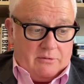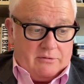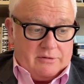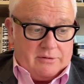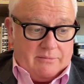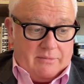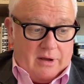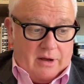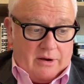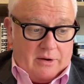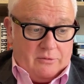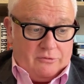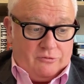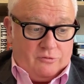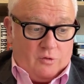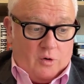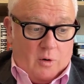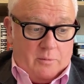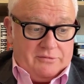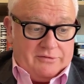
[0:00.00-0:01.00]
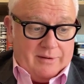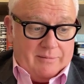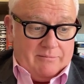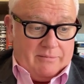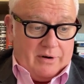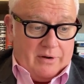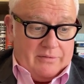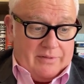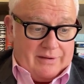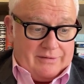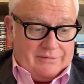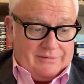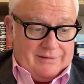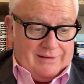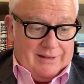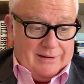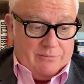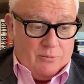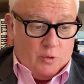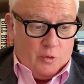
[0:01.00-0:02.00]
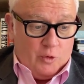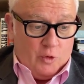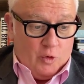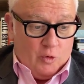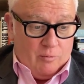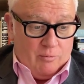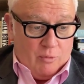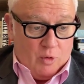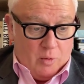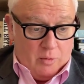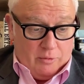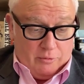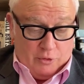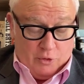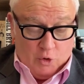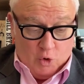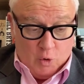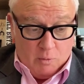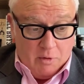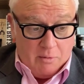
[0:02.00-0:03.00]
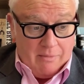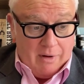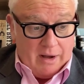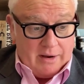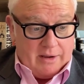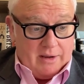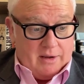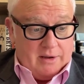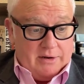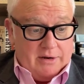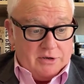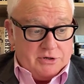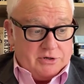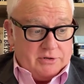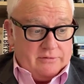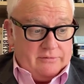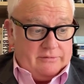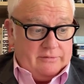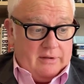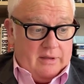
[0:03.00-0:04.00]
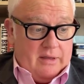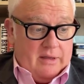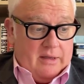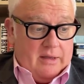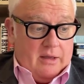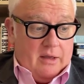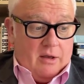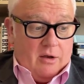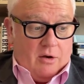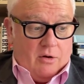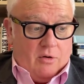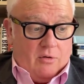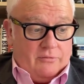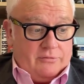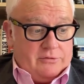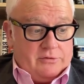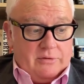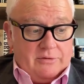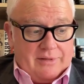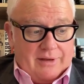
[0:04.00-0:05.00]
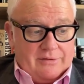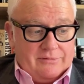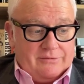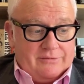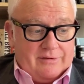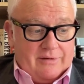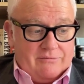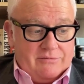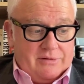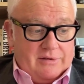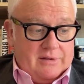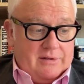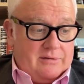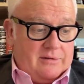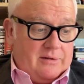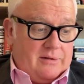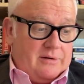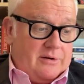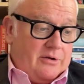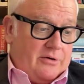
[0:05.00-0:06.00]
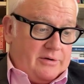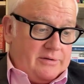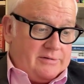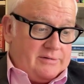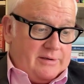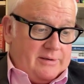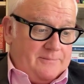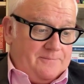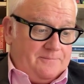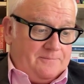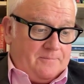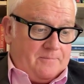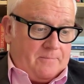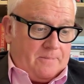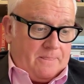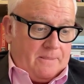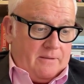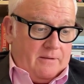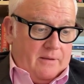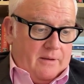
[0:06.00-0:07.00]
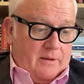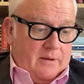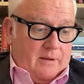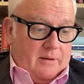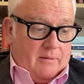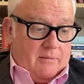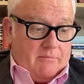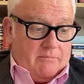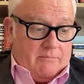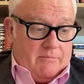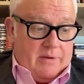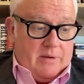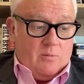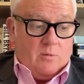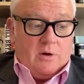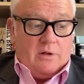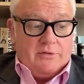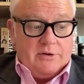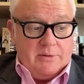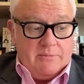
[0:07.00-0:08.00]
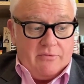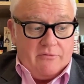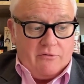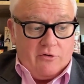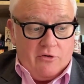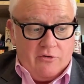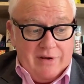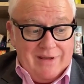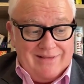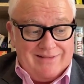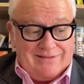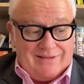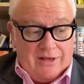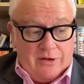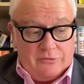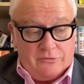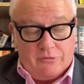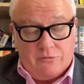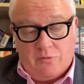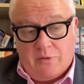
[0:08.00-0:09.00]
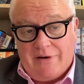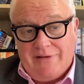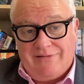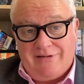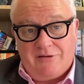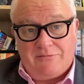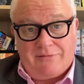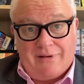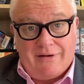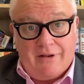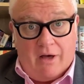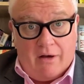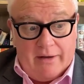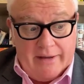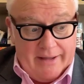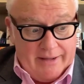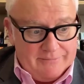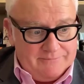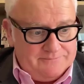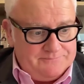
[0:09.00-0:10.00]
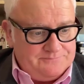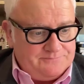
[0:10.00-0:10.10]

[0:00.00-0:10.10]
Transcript: on the market was 12% below that seen in more, nor more normal market conditions of 2017 to 19. Meanwhile, the number of agreed sales was 26% higher.